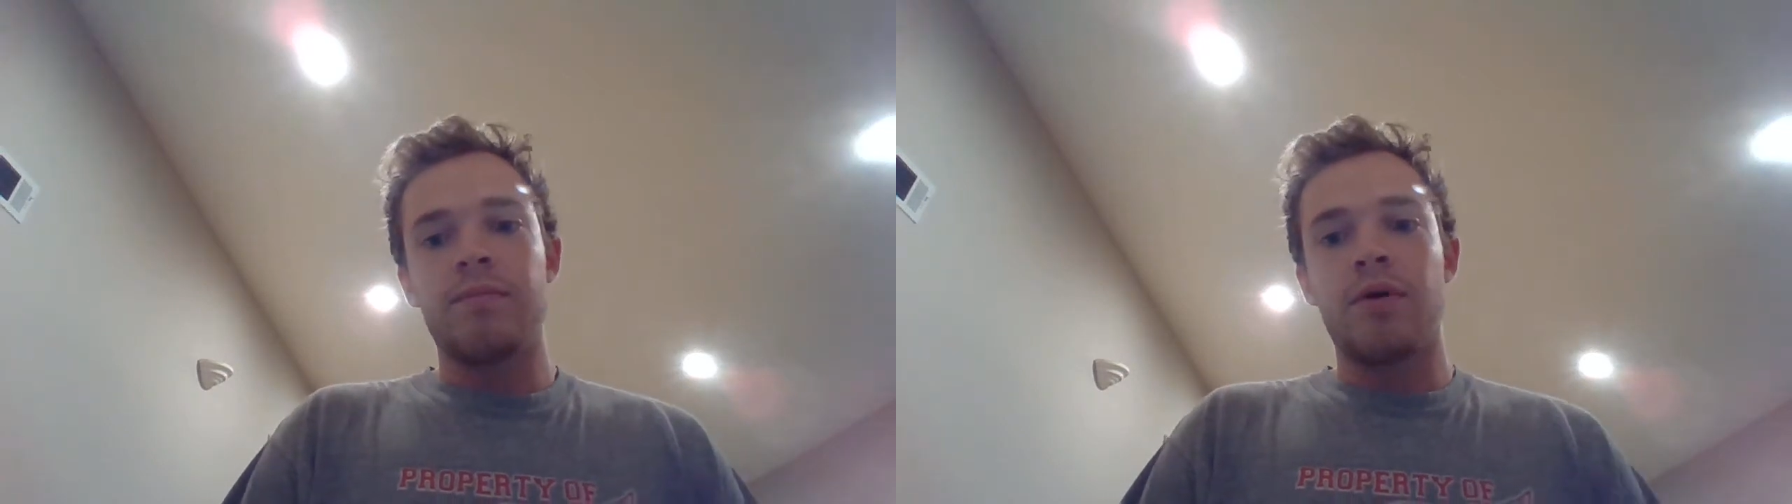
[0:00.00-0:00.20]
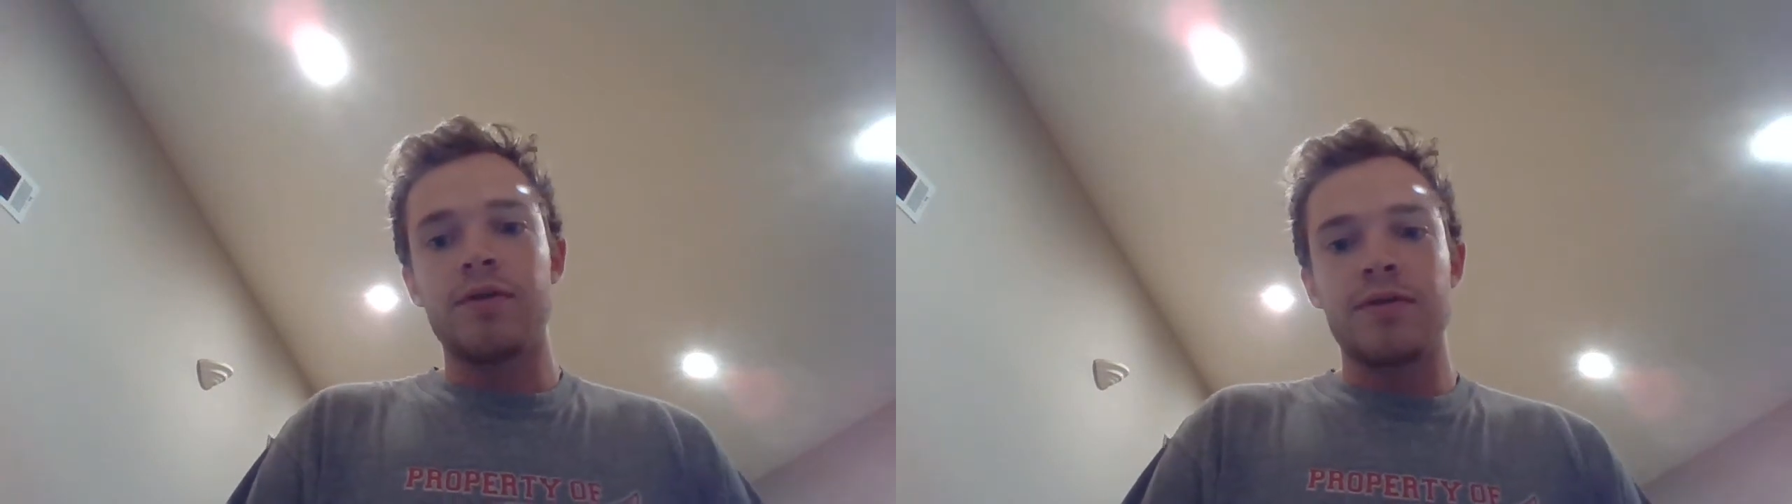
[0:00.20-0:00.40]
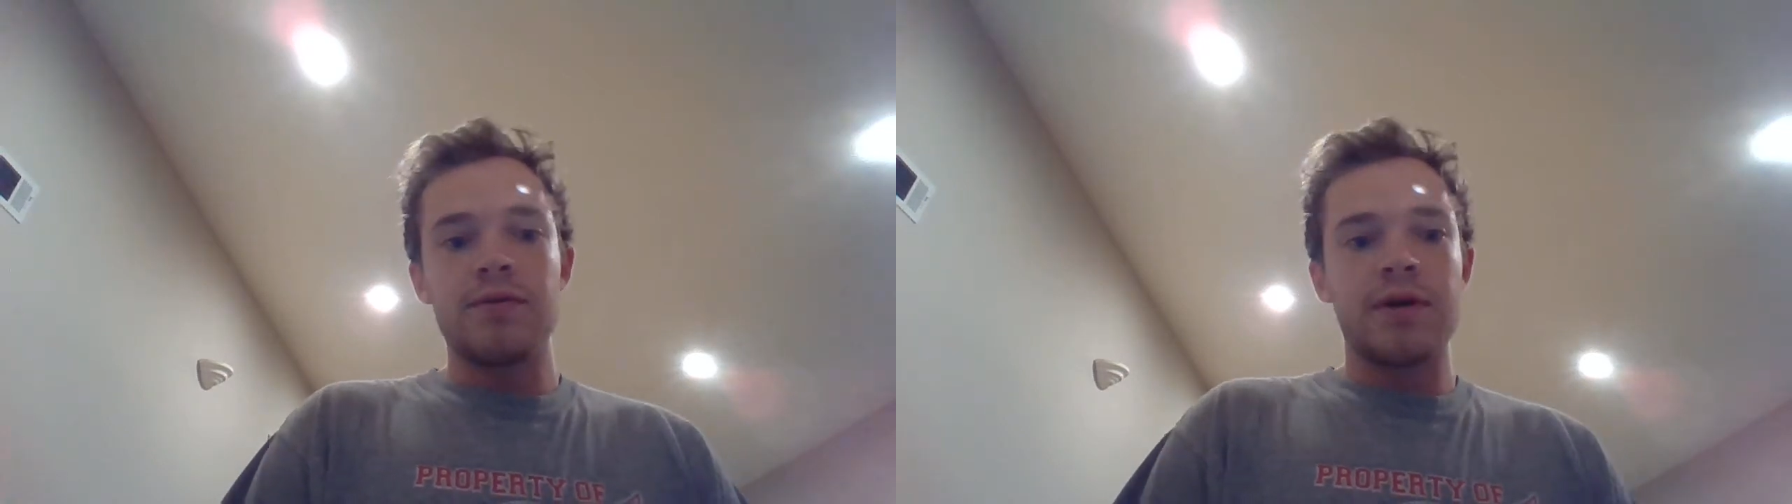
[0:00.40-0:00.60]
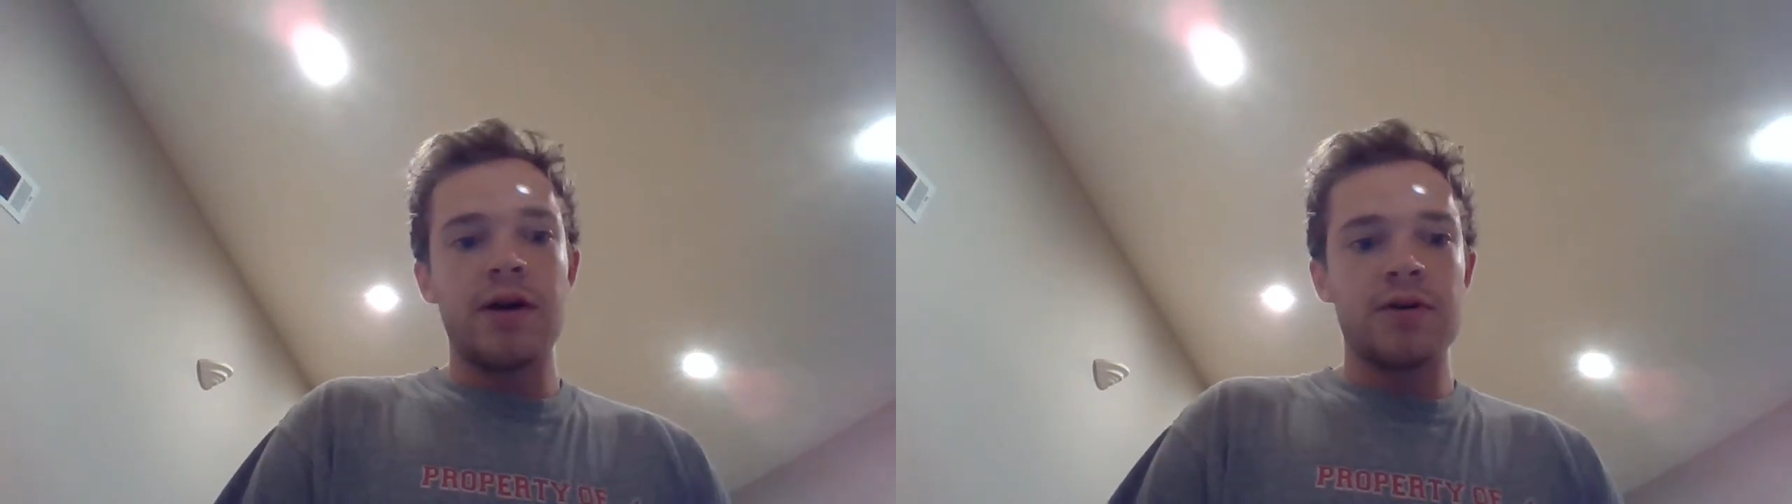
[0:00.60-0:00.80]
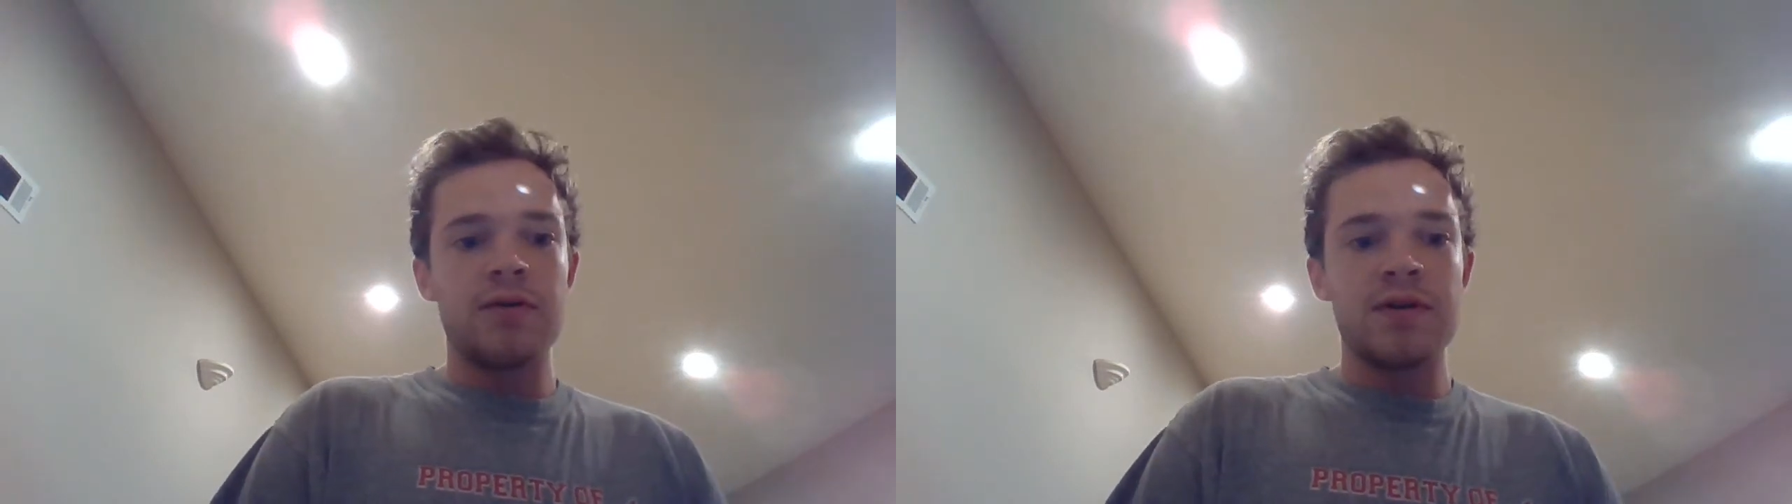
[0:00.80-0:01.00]
personal
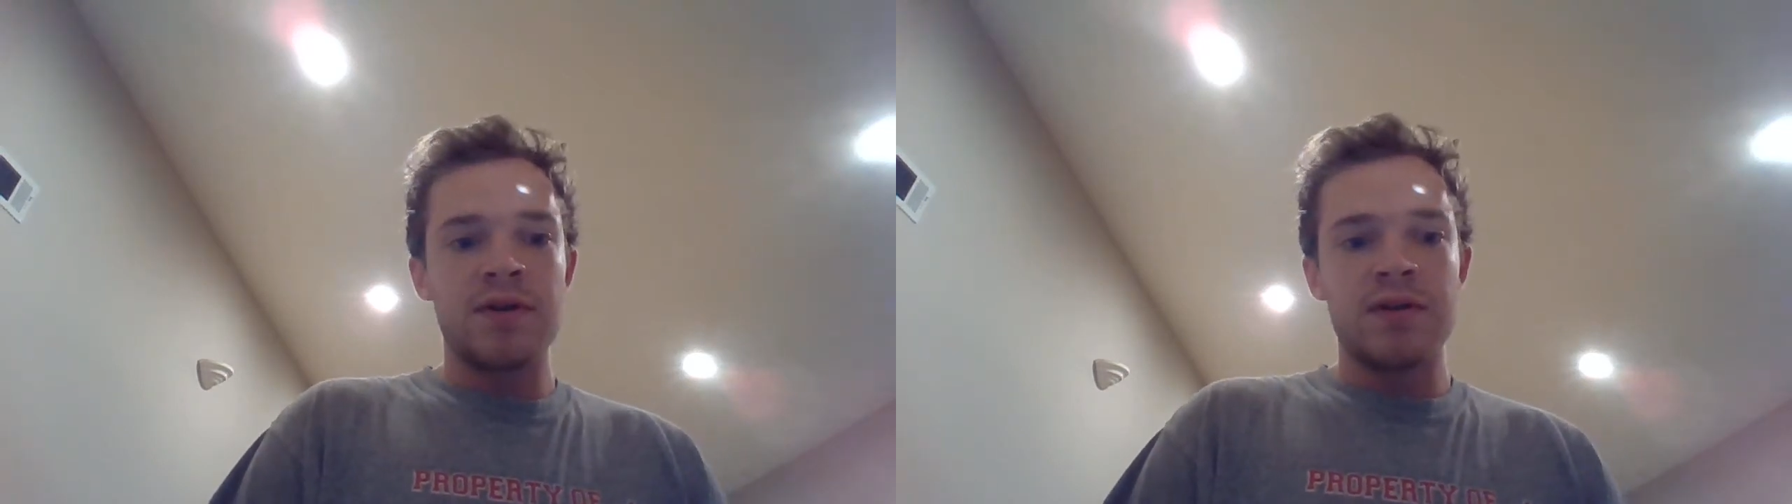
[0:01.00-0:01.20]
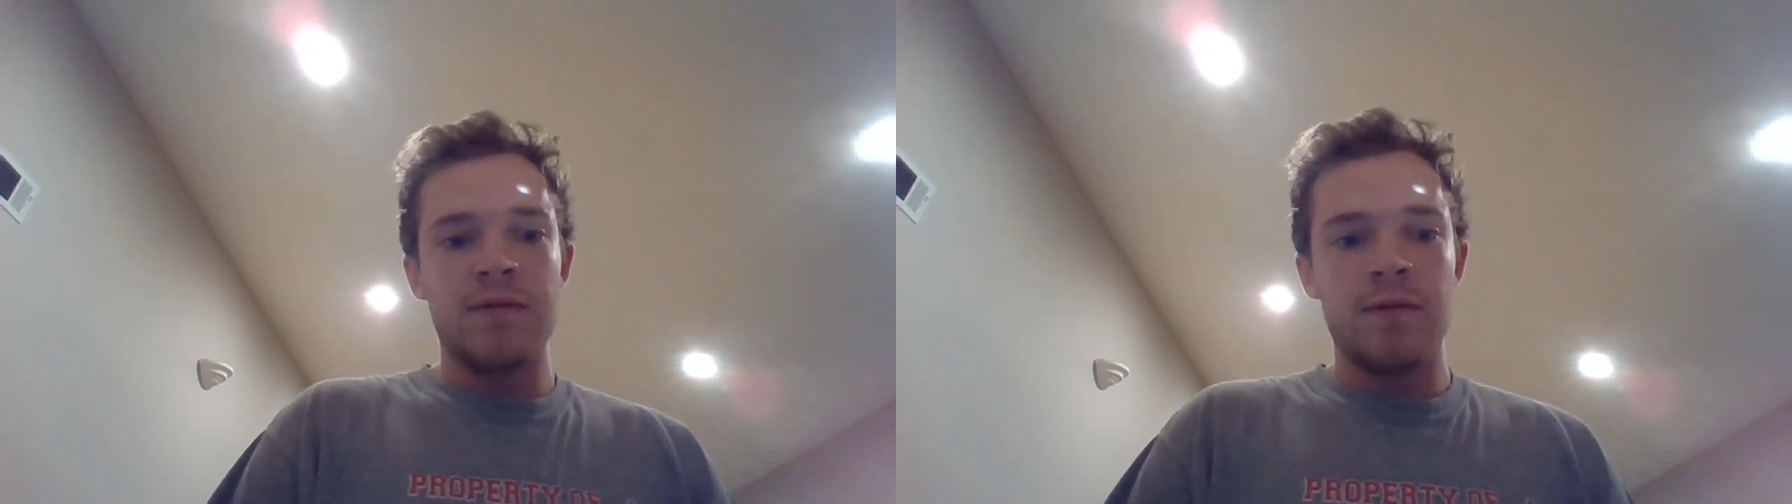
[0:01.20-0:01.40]
characteristics